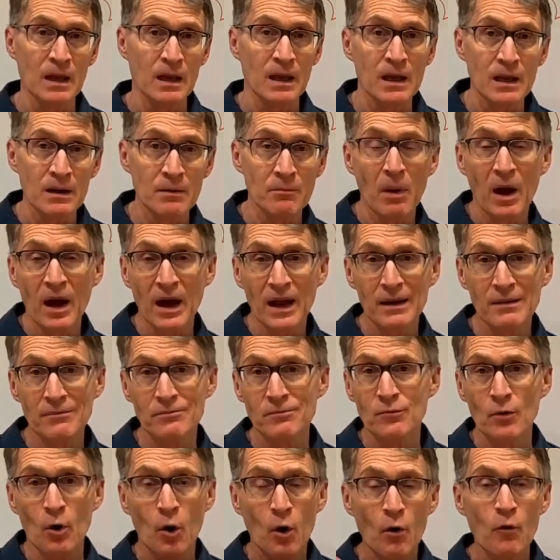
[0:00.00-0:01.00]
In
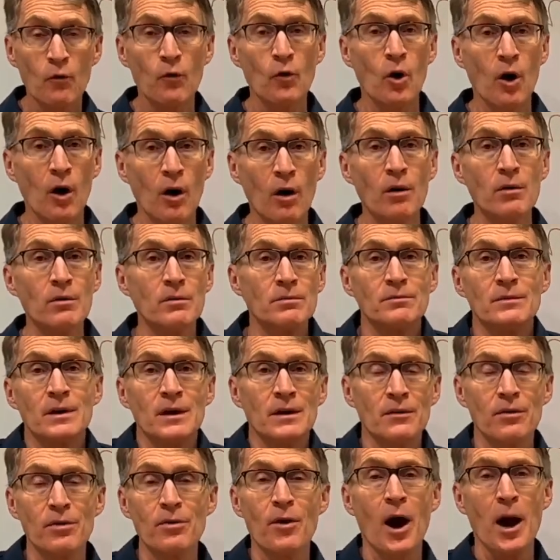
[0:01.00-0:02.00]
my overall
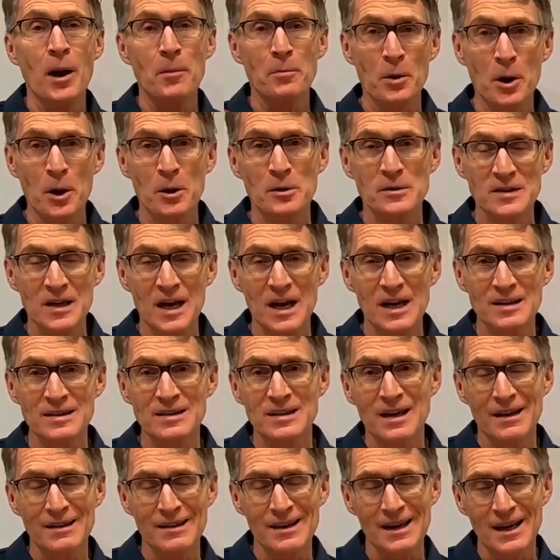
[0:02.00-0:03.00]
thought process,
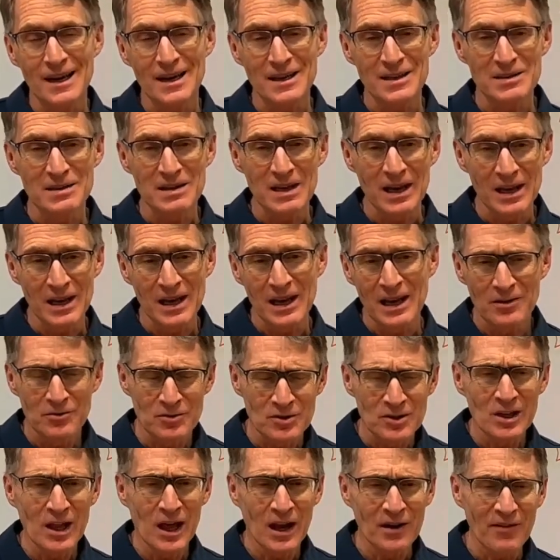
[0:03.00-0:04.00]
I think it's, and
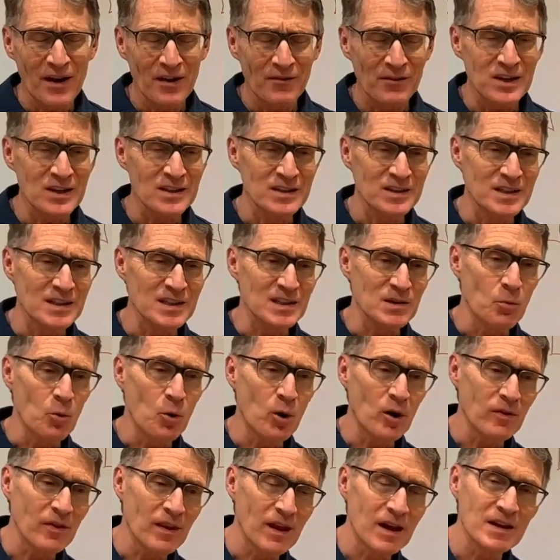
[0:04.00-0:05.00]
there's a lot of evidence to
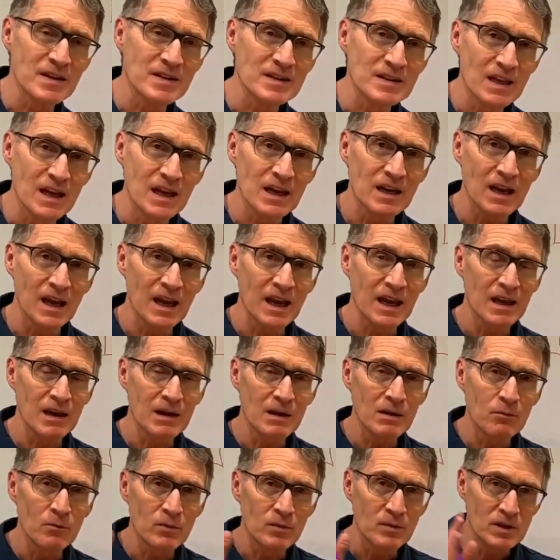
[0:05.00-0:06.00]
support this, that
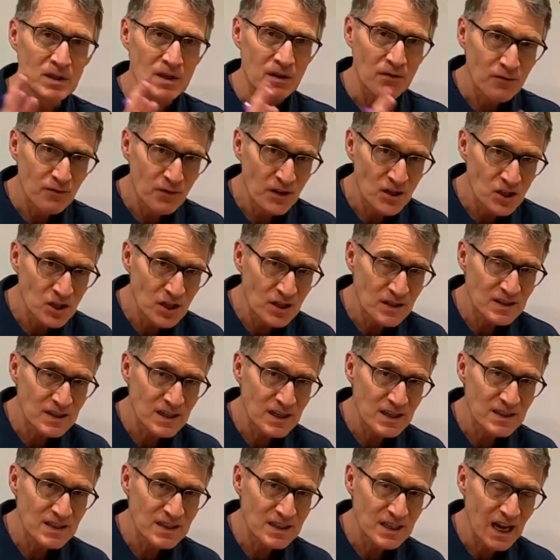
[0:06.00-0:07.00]
a
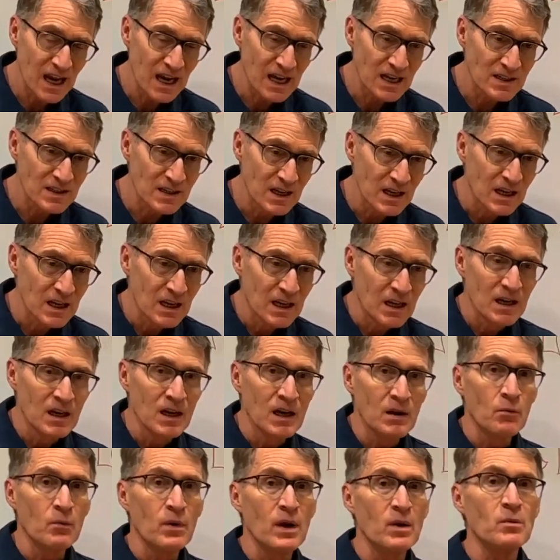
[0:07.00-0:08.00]
deficiency state,
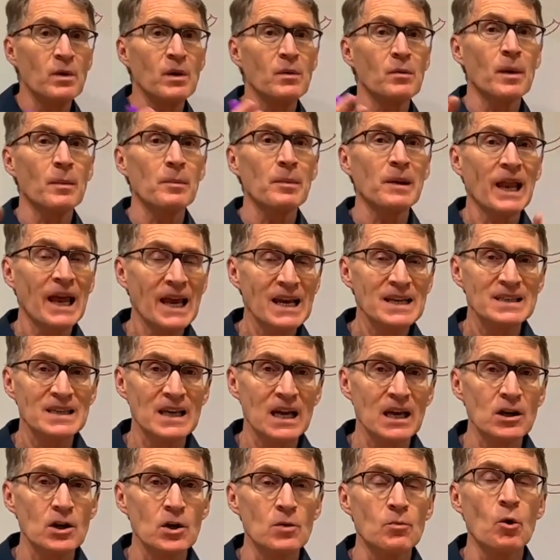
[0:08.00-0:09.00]
when we replace
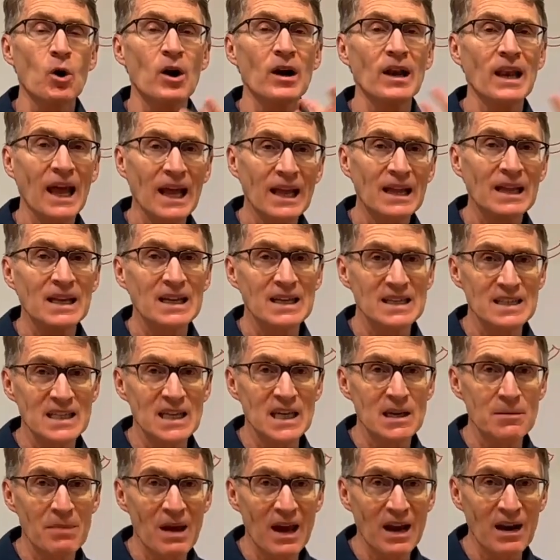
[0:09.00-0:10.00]
it, you're more likely to
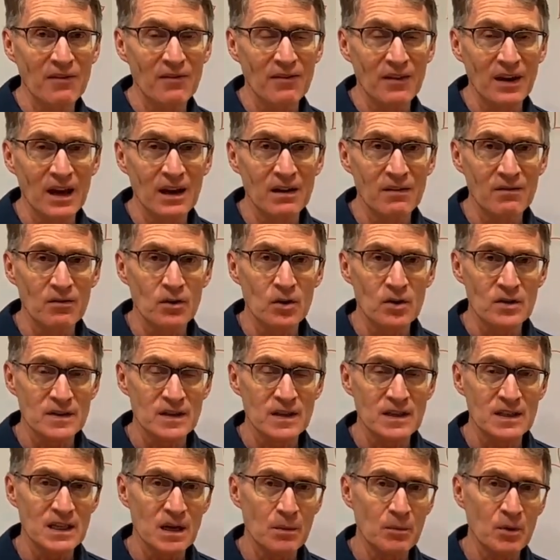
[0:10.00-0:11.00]
see benefit
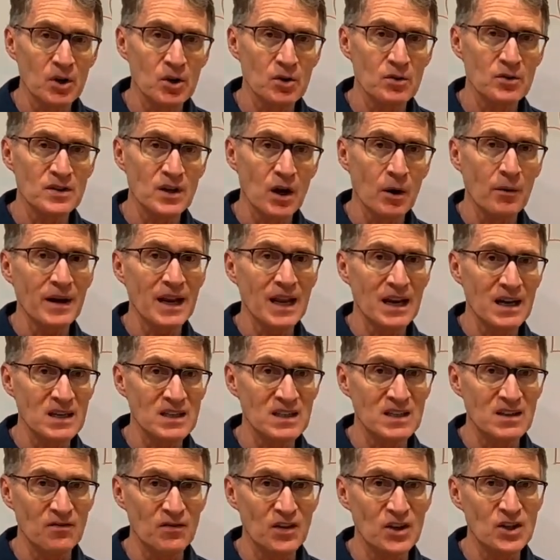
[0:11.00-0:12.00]
versus someone who's already at a
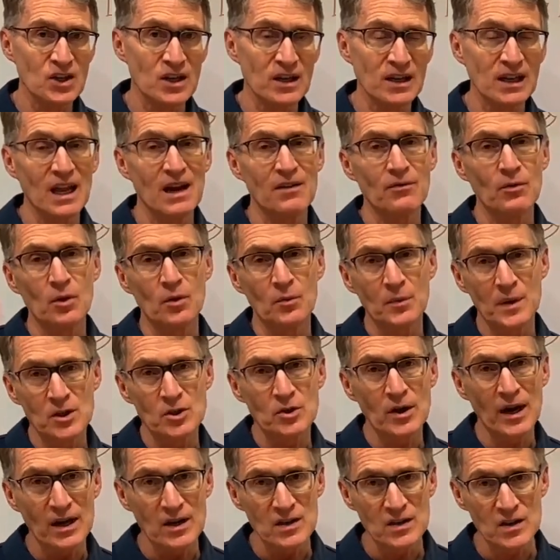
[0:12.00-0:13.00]
sufficient level, and we
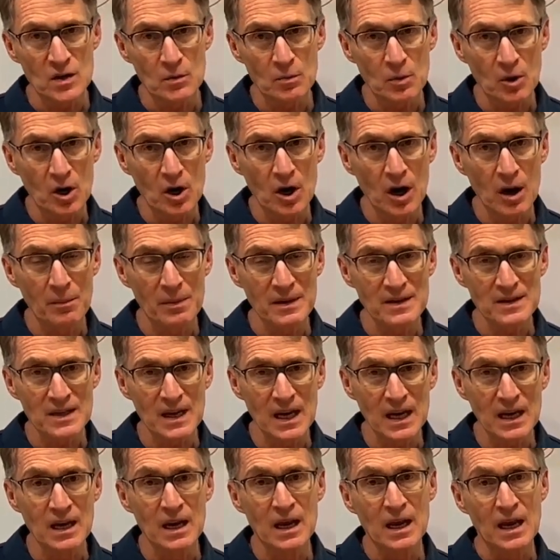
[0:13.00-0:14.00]
try to
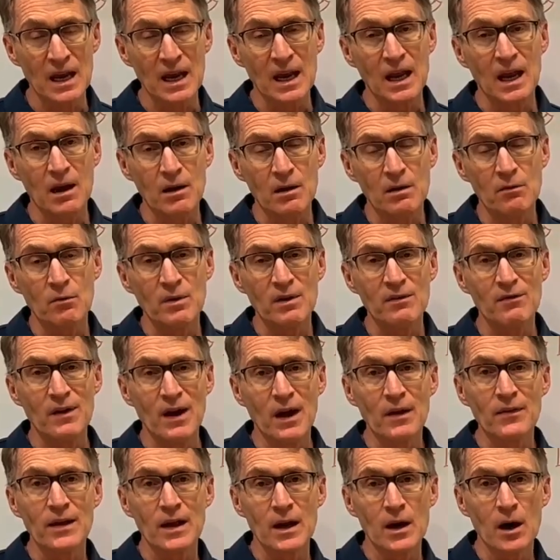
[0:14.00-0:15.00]
supercompensate. And we
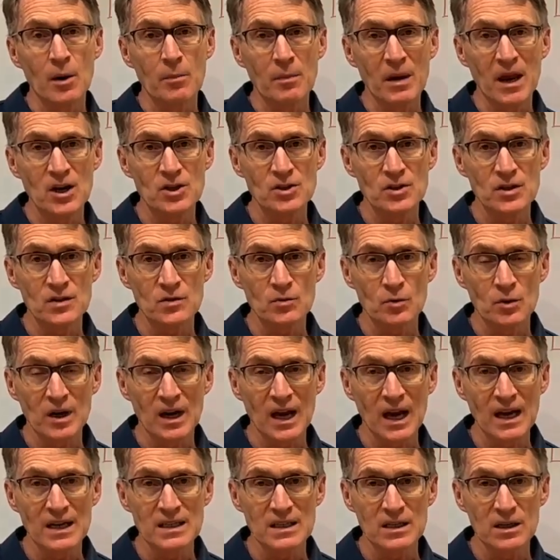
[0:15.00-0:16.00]
felt that our patients were an
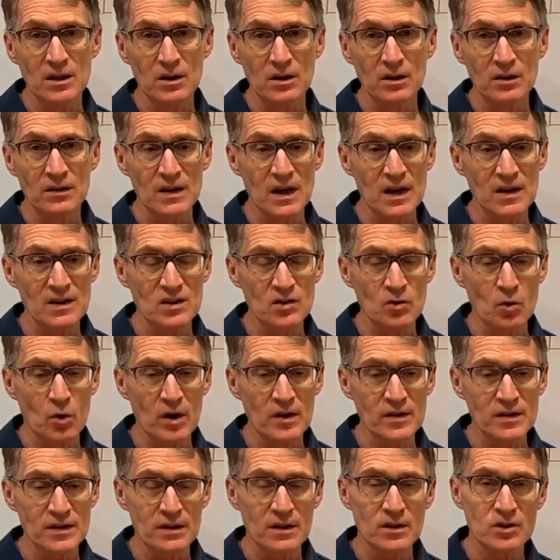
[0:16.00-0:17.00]
ideal
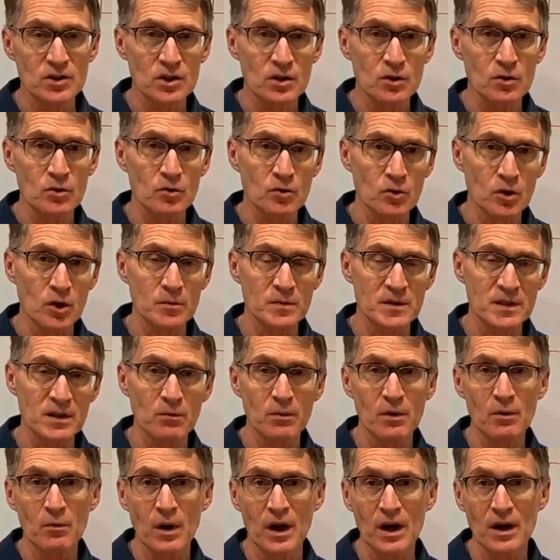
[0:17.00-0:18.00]
source. And the two groups that
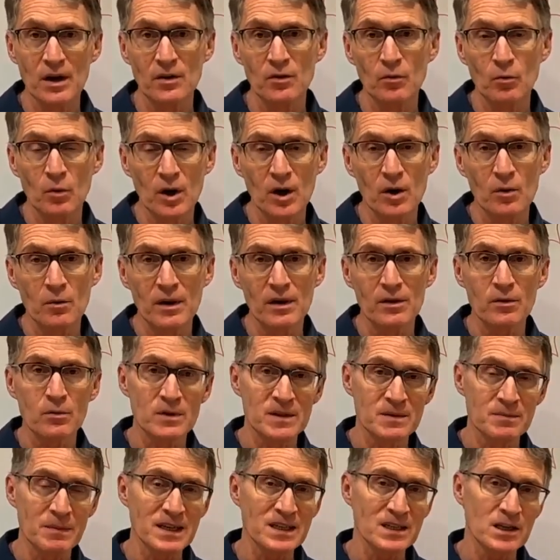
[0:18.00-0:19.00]
we wanted to work with
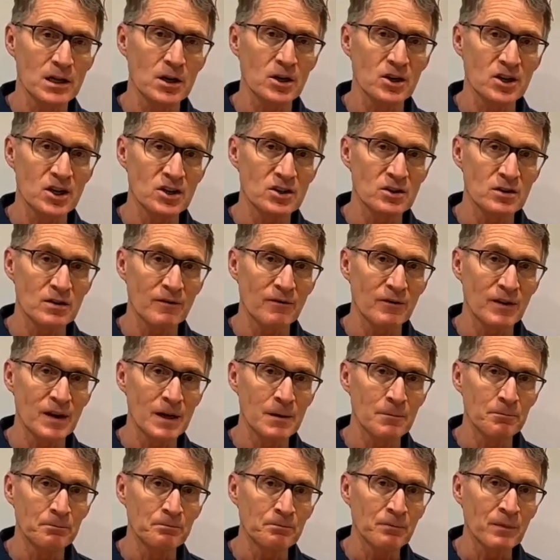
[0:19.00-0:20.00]
was muscular
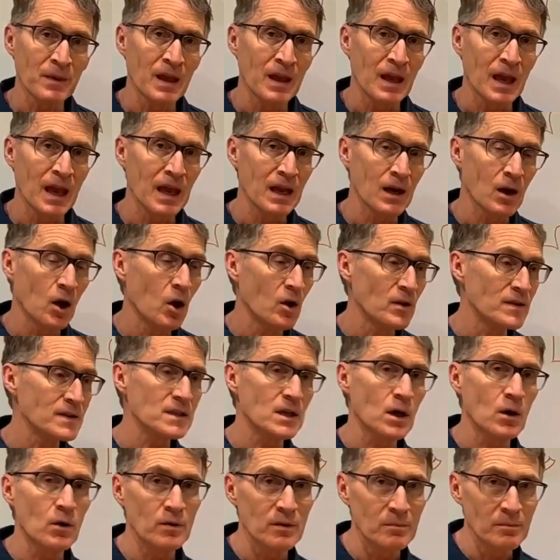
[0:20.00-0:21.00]
dystrophy and
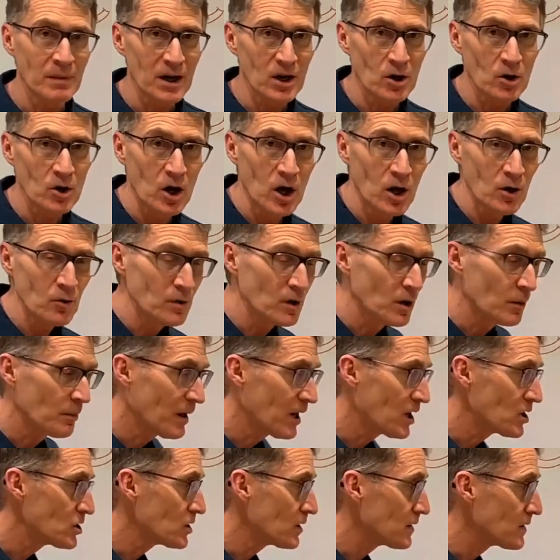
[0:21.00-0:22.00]
also mitochondrial
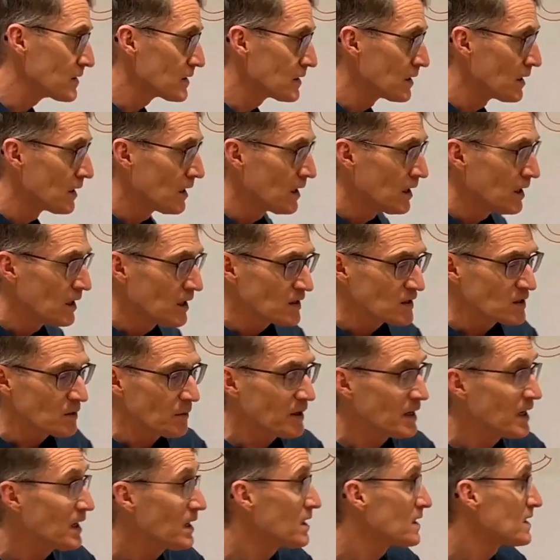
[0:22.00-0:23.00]
patients. So
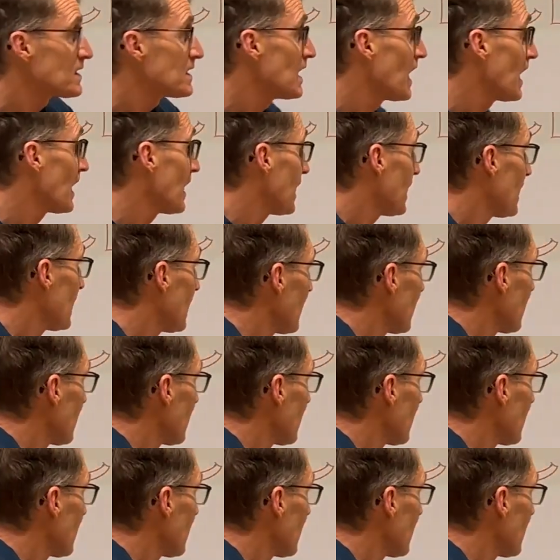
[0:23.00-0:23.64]
we did a study